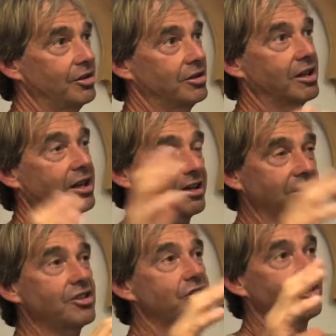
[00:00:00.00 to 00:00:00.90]
the
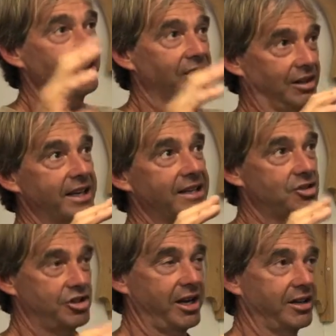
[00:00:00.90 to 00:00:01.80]
conditions in the lake
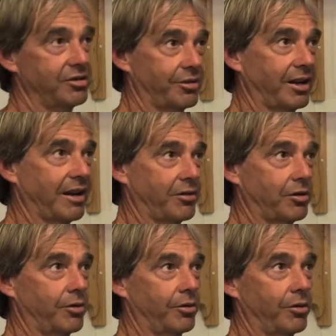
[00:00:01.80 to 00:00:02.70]
change right after
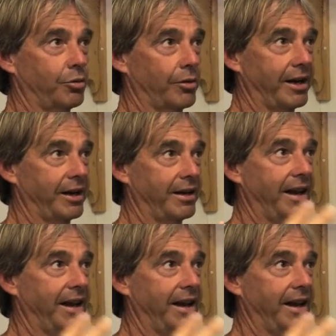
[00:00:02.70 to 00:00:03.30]
rain.